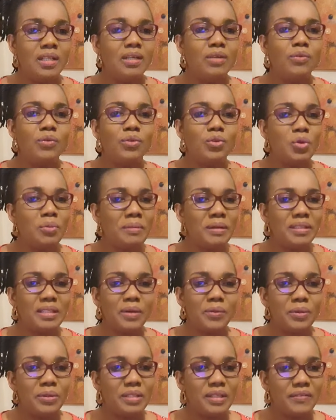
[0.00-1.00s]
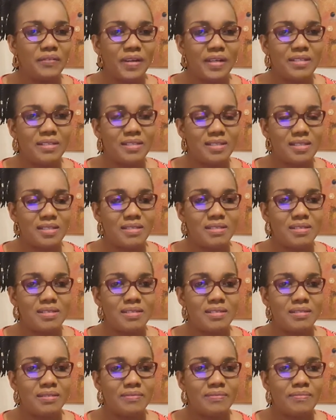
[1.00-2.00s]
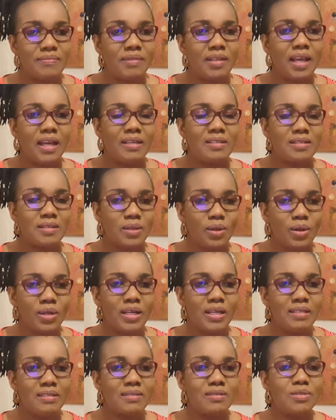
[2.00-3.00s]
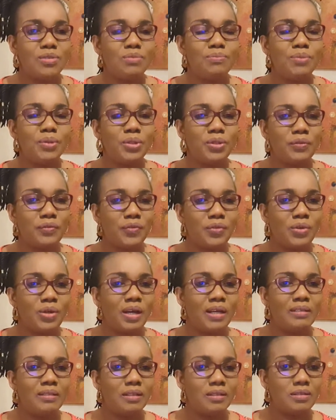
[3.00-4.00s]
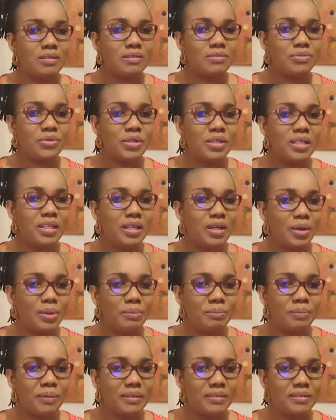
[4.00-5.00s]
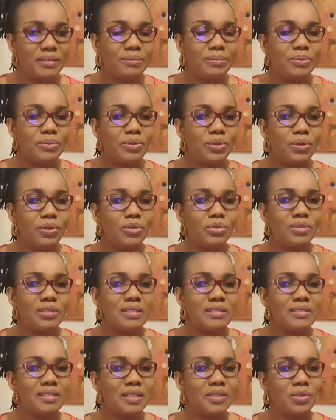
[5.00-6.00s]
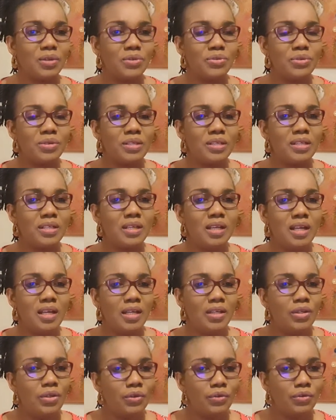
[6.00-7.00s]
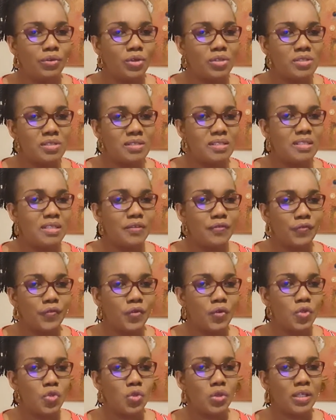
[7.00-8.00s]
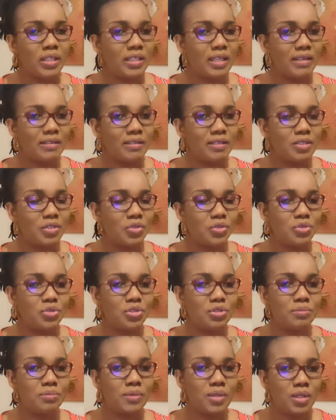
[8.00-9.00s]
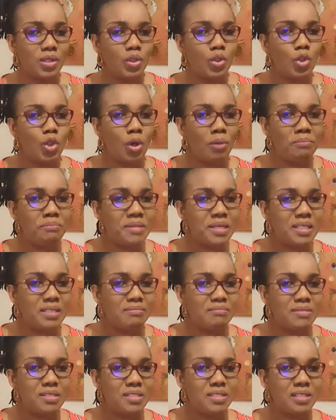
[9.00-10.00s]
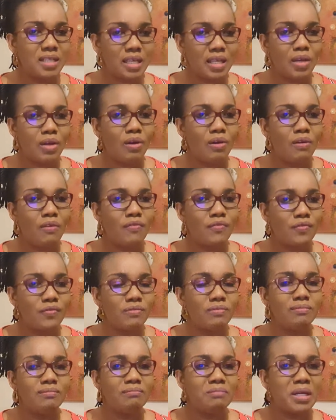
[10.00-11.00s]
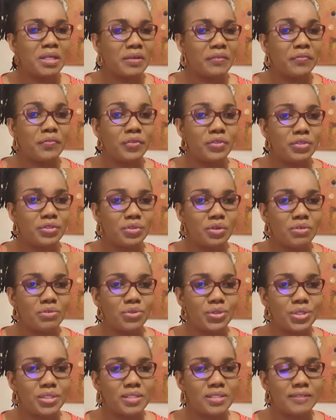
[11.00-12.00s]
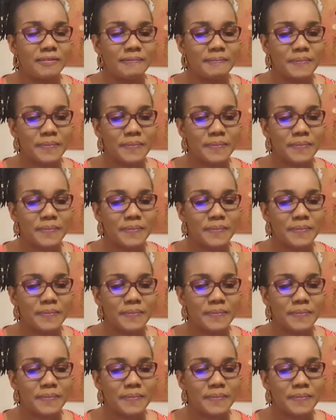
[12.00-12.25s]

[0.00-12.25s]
No matter whatever it is, as long as you both of you are not really compatible, or things are not really, you're not seeing a future in that relationship, don't make mistake of marrying for the wrong reason.